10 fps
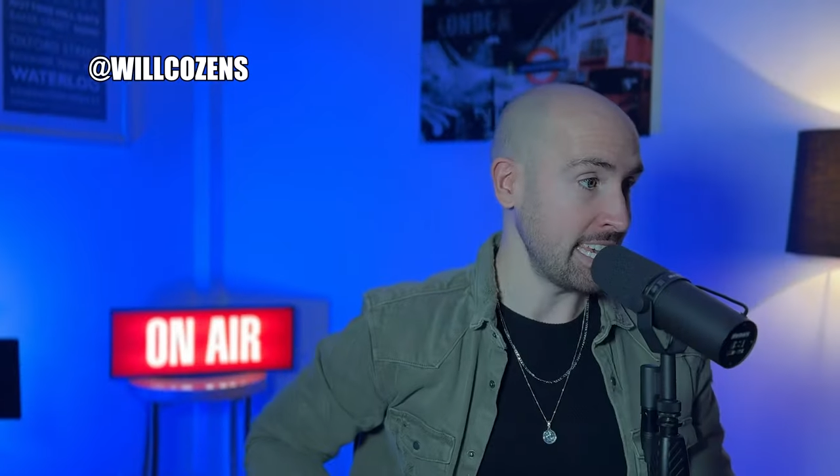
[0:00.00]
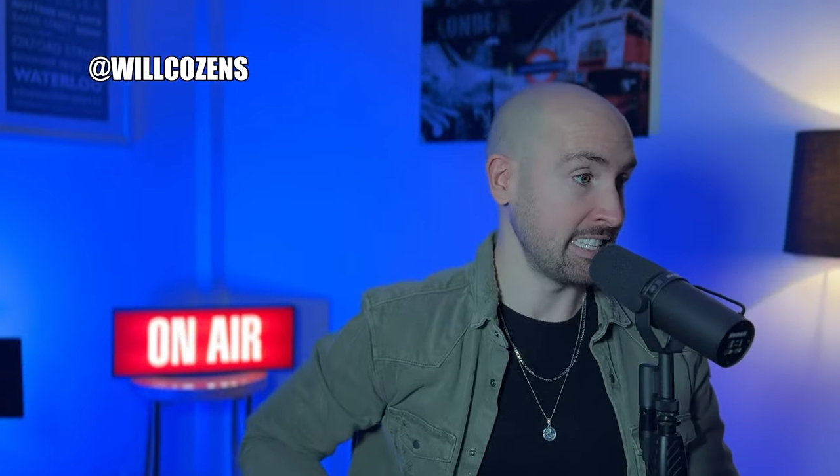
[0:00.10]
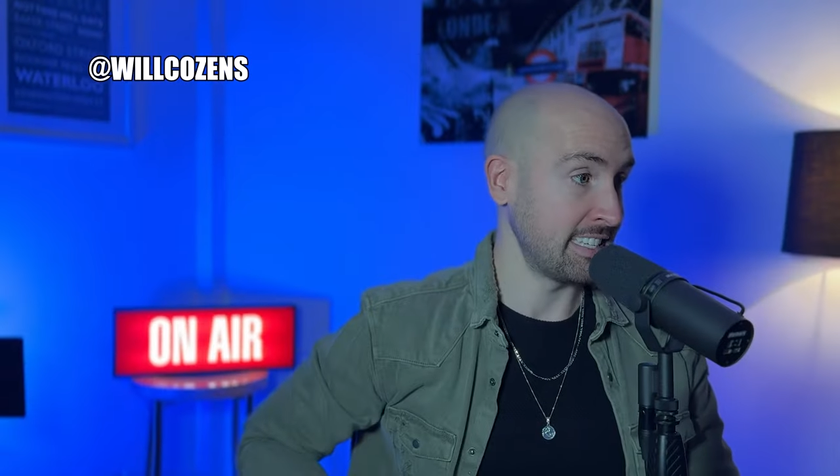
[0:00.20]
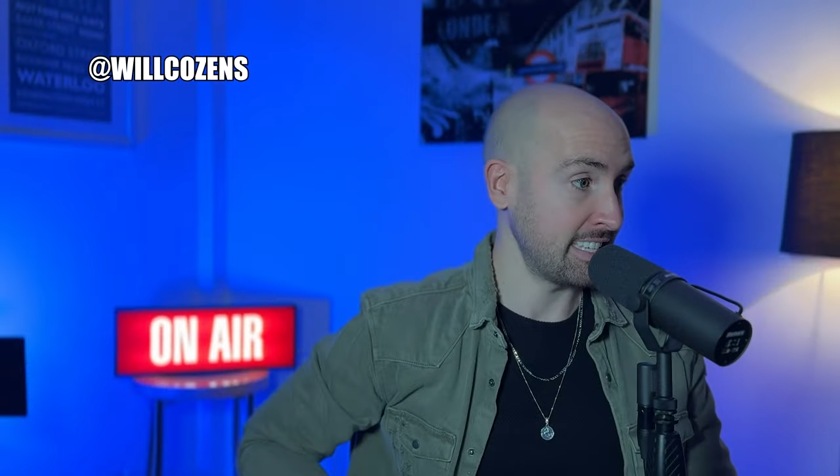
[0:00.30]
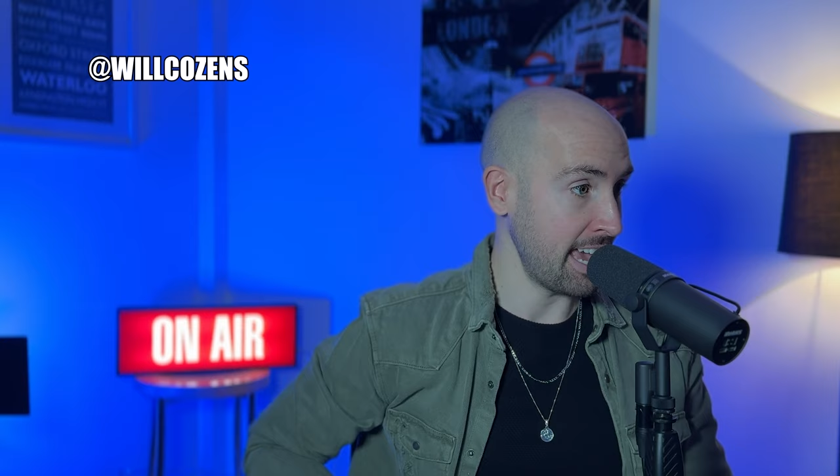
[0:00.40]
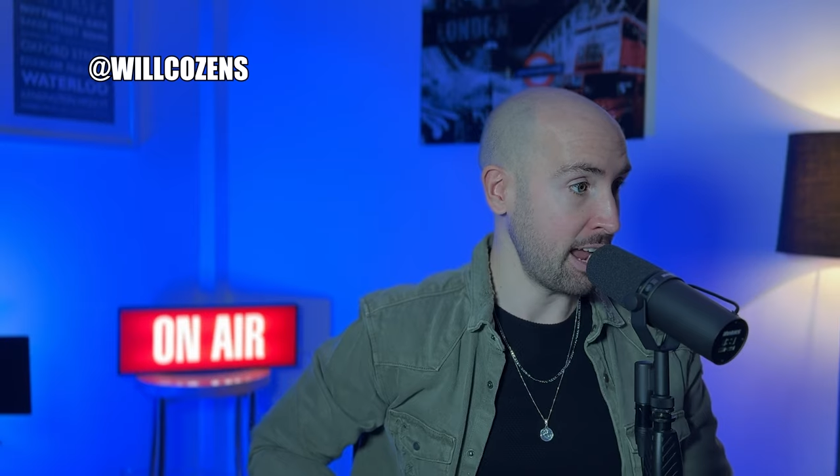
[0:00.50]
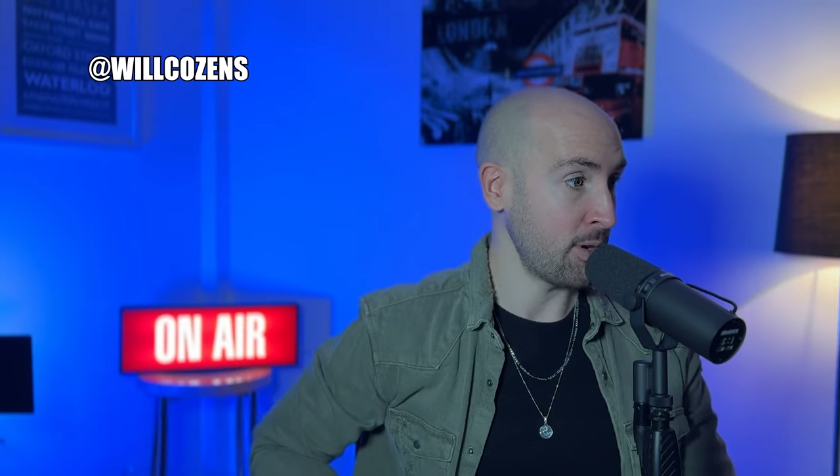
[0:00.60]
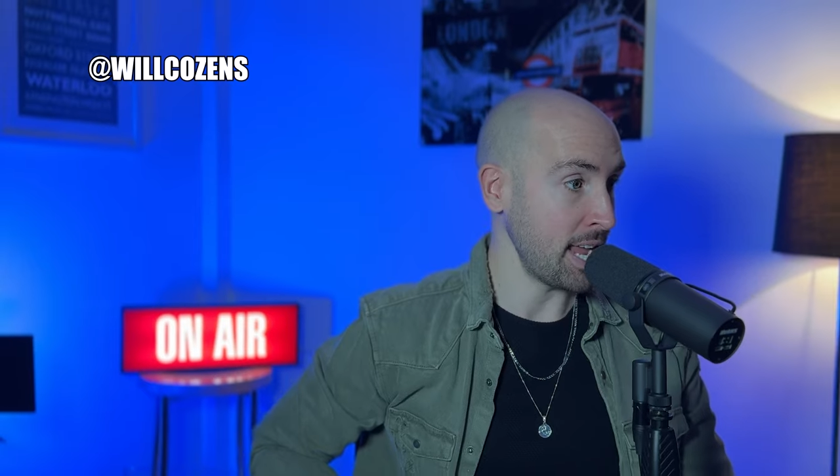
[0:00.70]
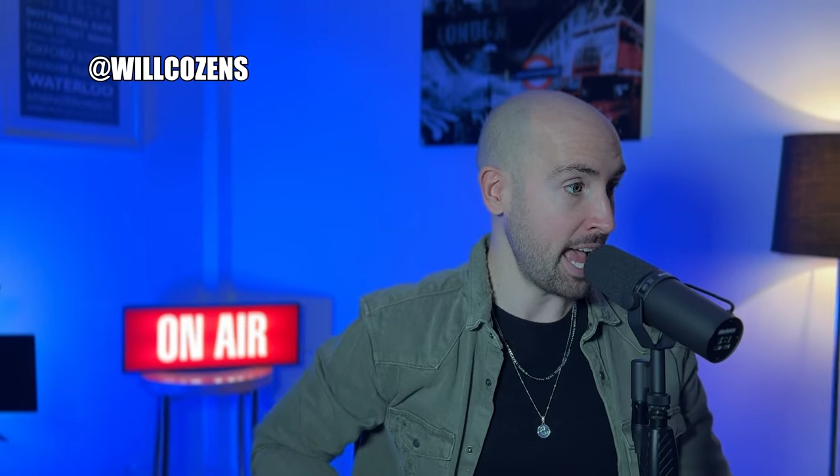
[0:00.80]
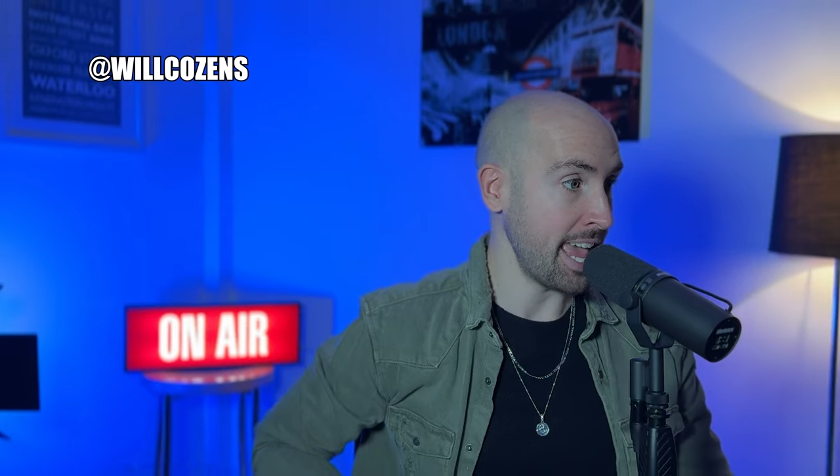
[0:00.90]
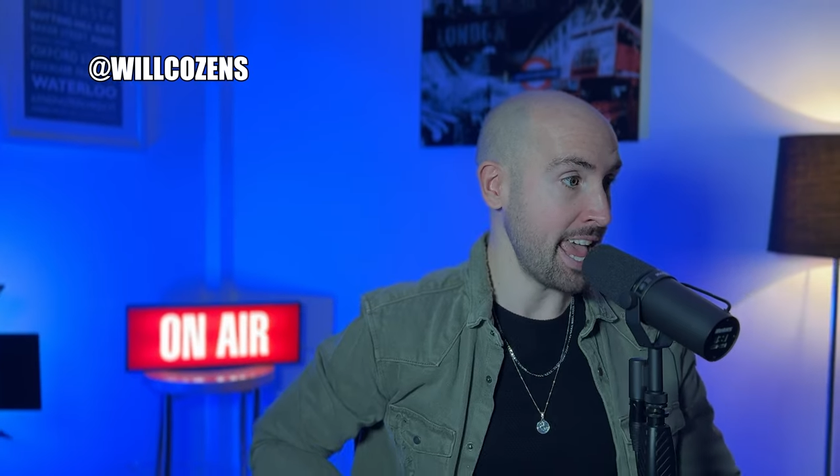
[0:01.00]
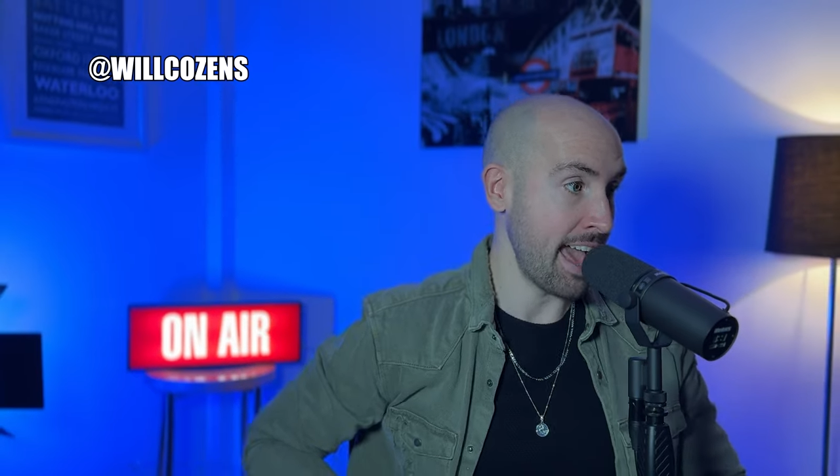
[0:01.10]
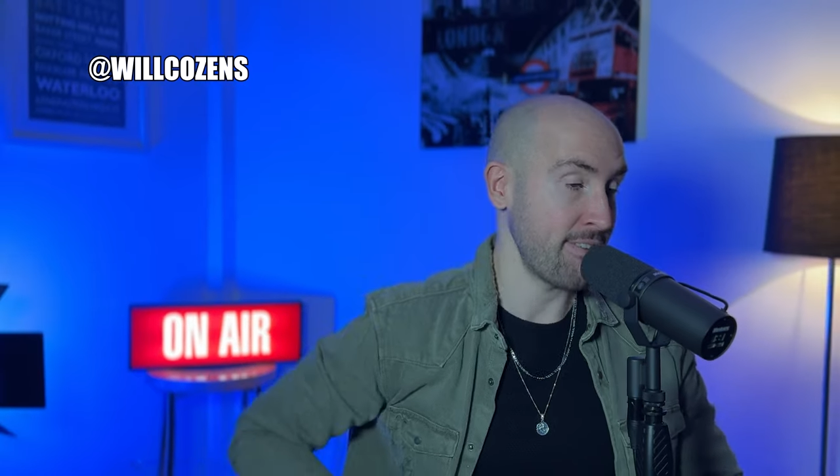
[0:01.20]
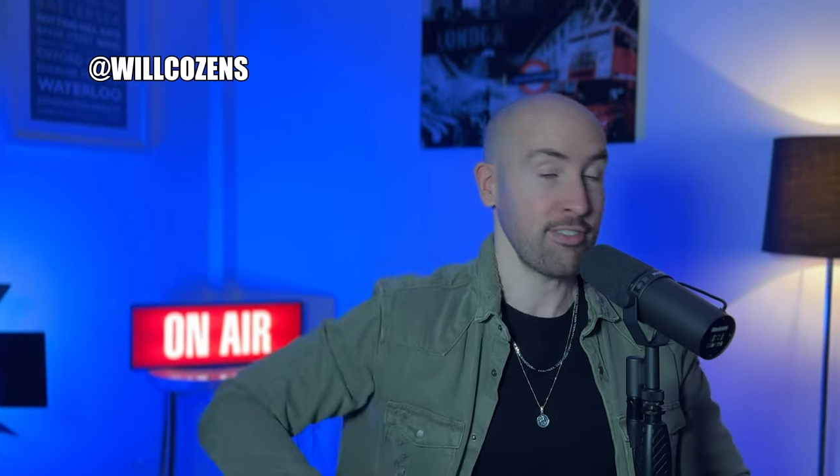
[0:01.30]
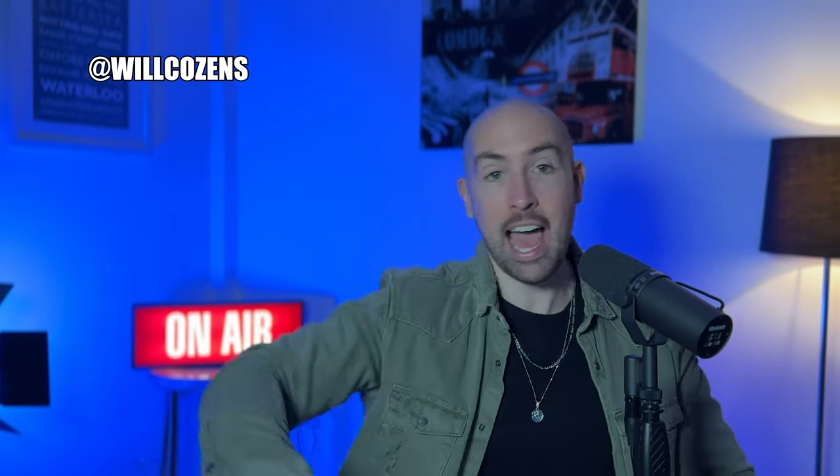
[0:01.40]
is scary
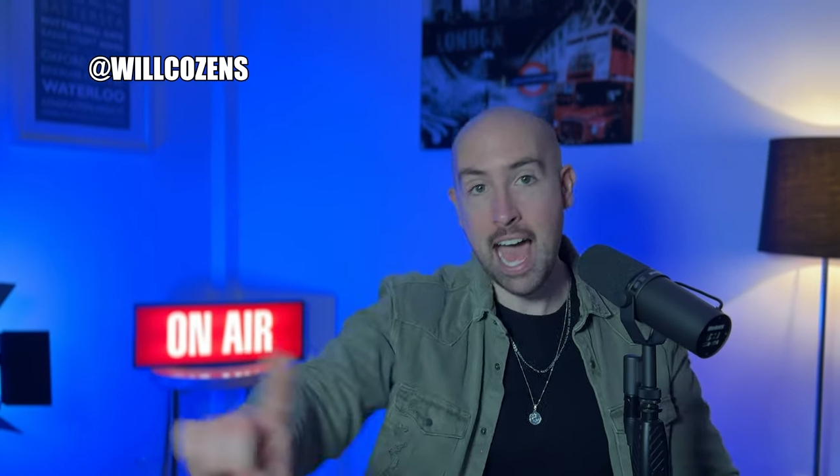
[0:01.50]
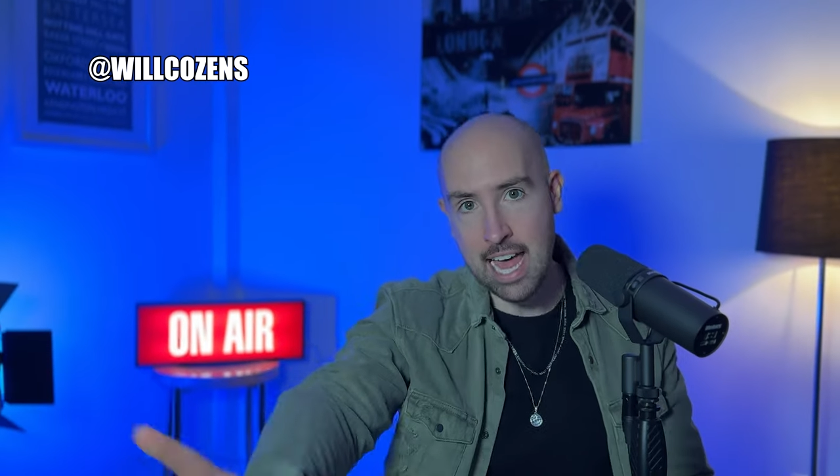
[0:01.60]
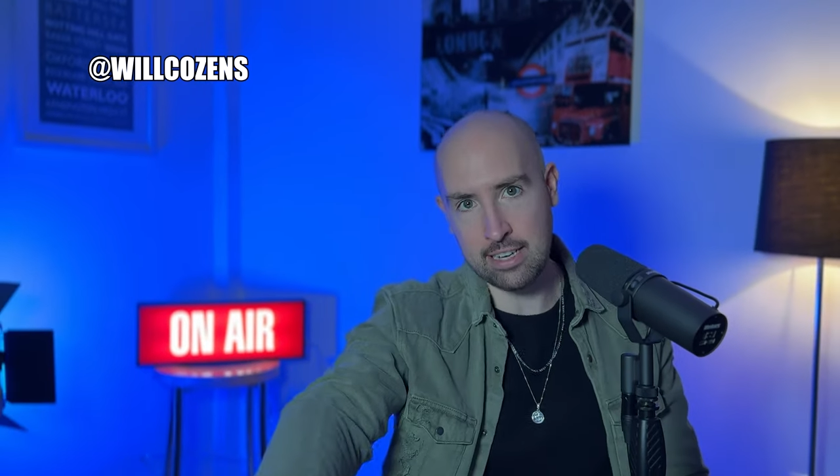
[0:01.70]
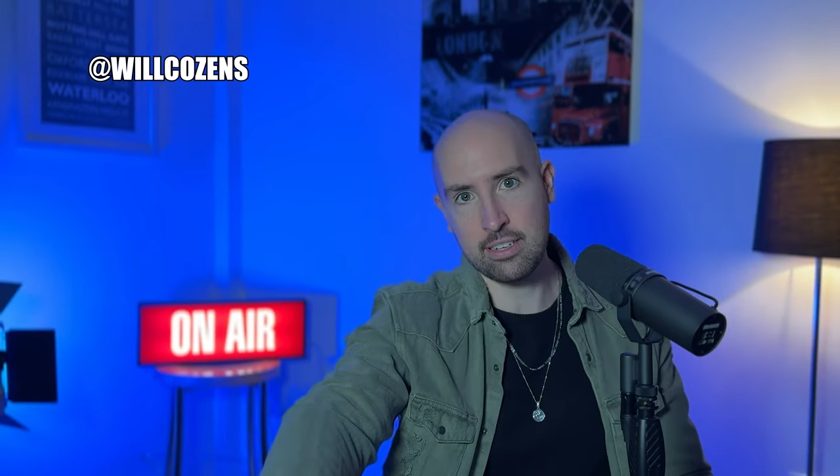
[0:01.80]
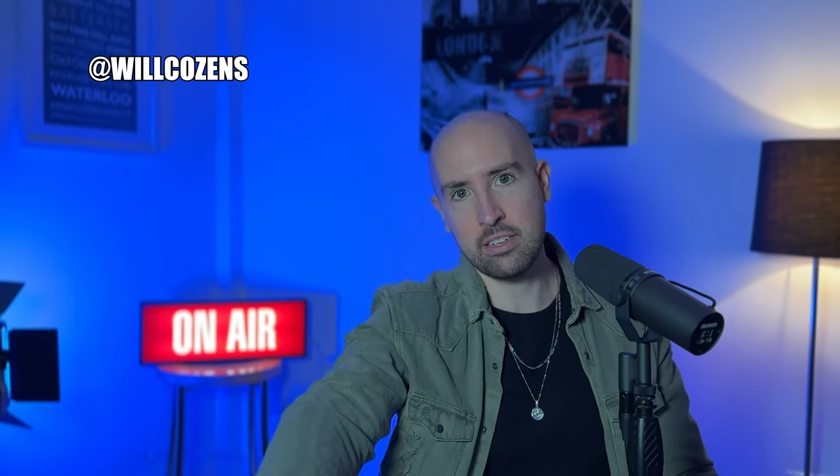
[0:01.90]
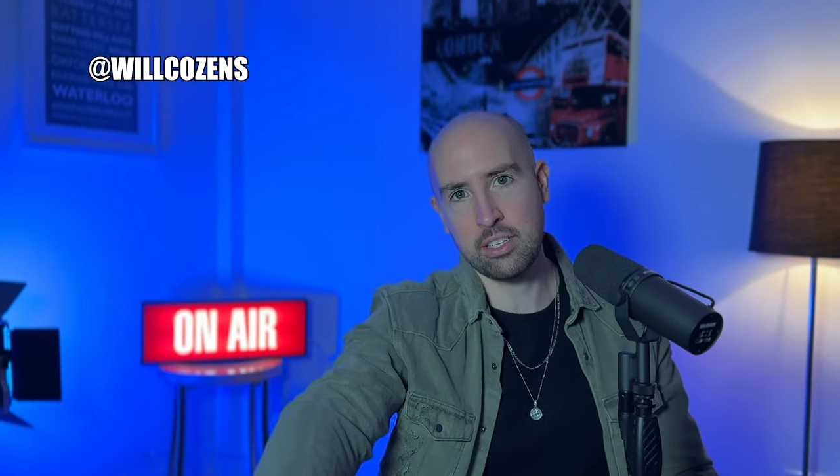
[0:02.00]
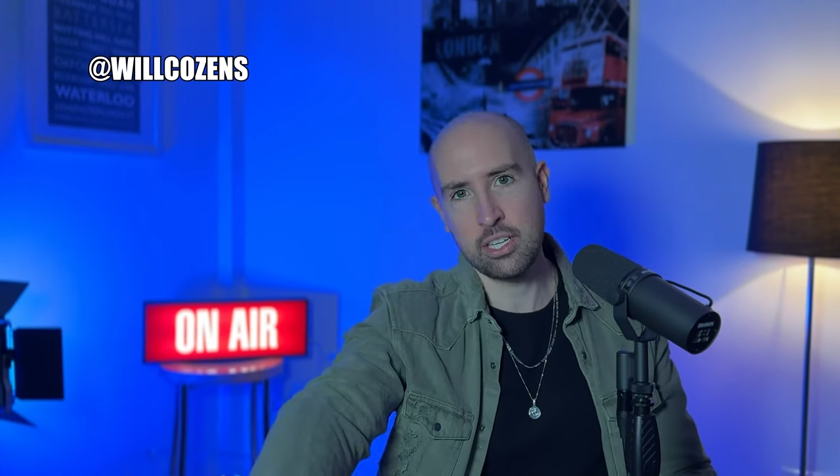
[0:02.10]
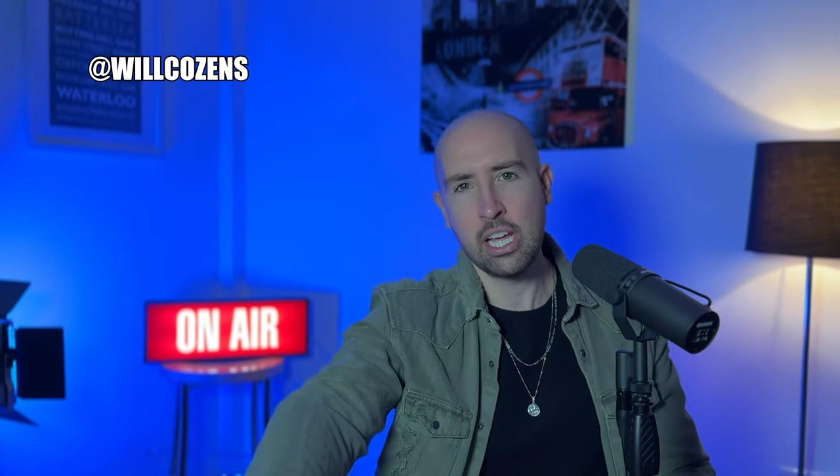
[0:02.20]
AF and